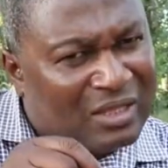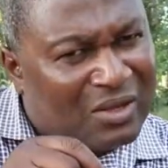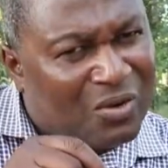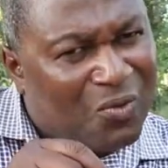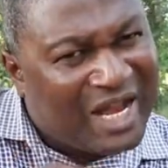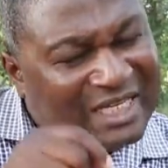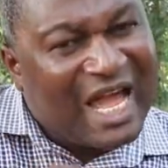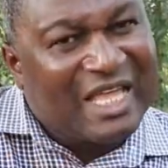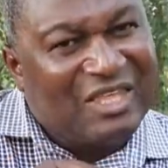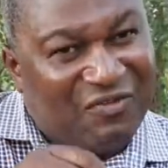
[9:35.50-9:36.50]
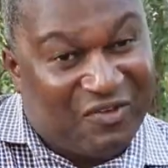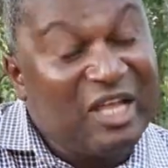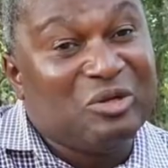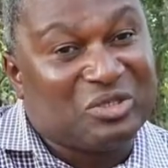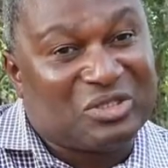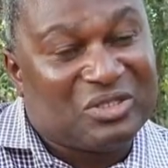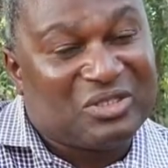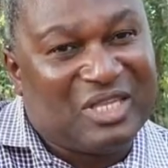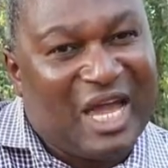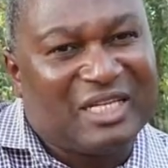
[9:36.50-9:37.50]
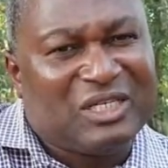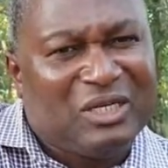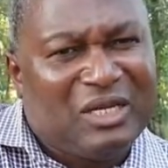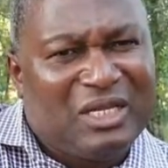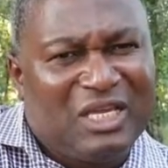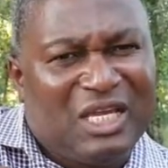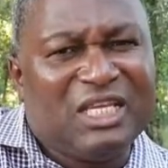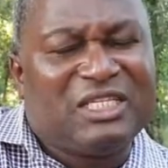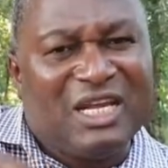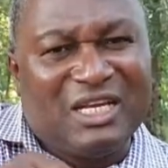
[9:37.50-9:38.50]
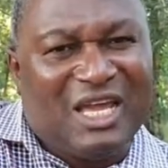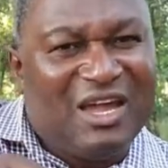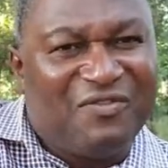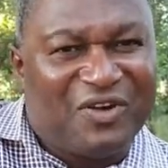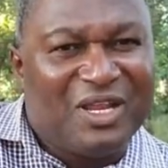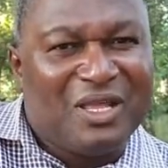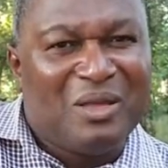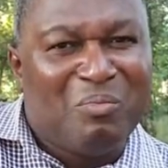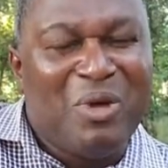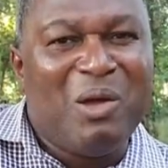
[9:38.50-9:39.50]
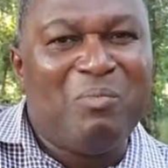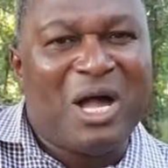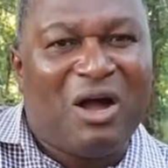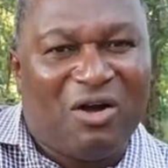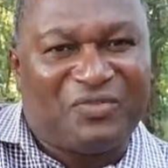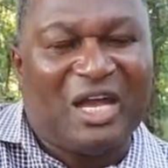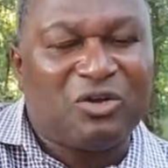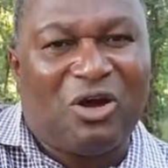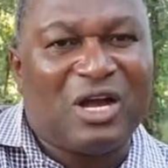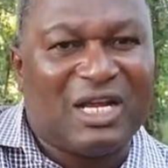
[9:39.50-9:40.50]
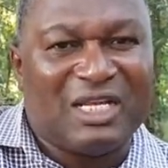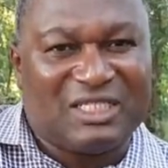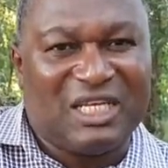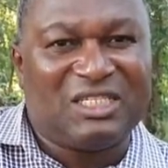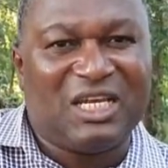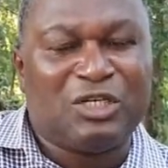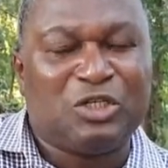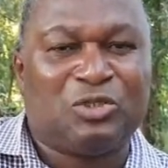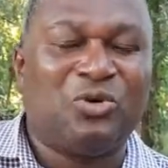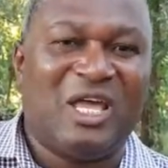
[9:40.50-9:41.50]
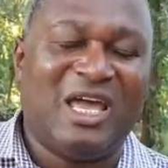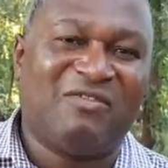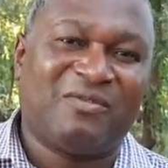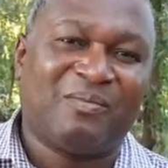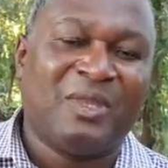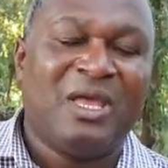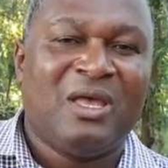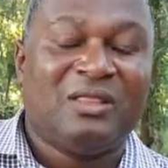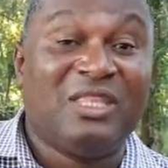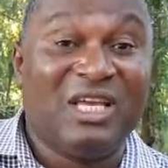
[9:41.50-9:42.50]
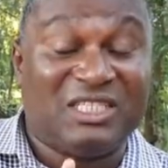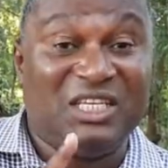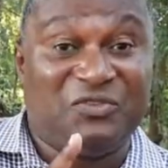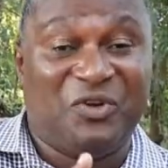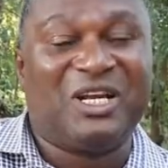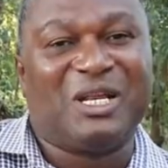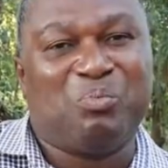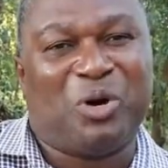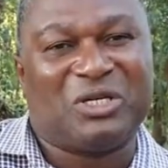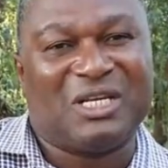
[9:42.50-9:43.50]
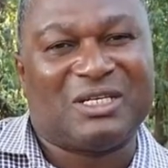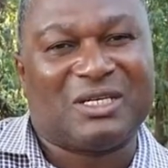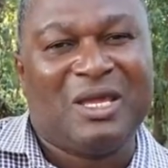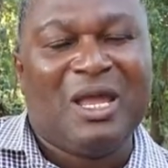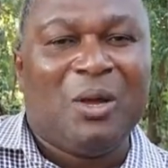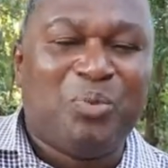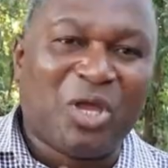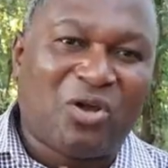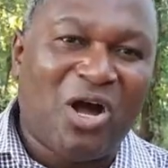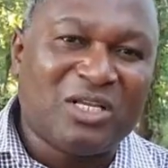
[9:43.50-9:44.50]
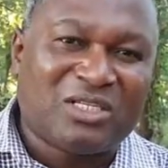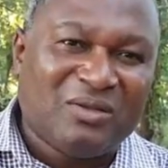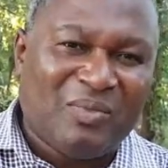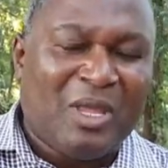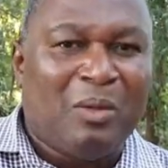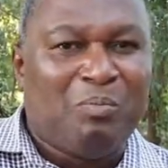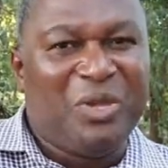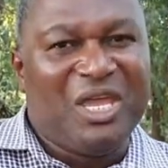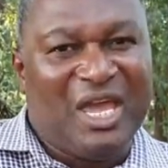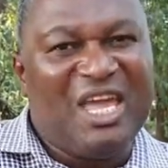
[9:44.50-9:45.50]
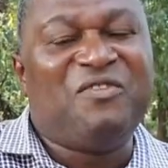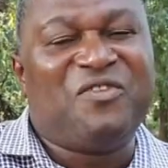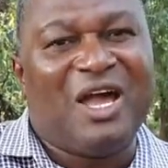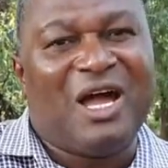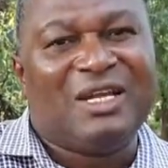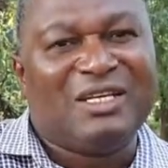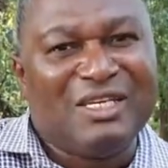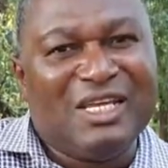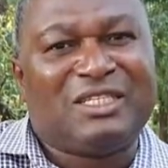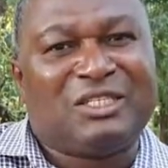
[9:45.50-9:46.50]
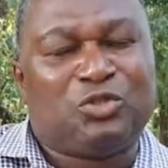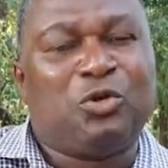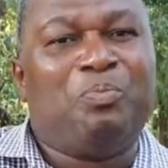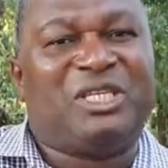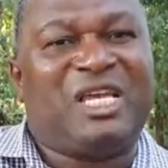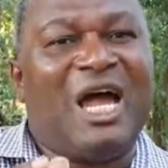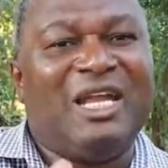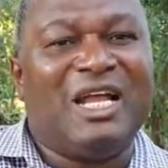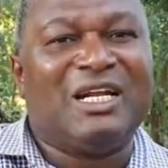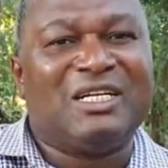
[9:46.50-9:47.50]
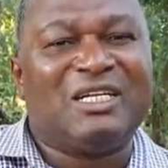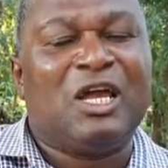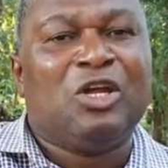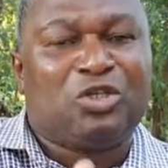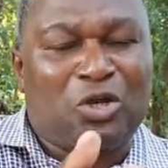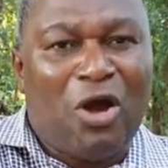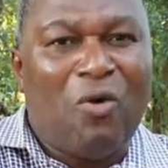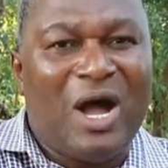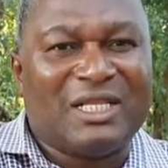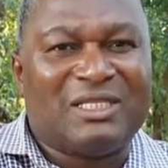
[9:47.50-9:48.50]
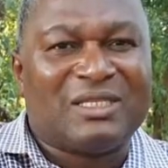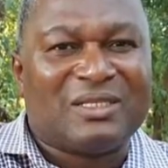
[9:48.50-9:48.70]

What are the values that each and every member of that organization should have? This is very important because behavior needs to be channeled towards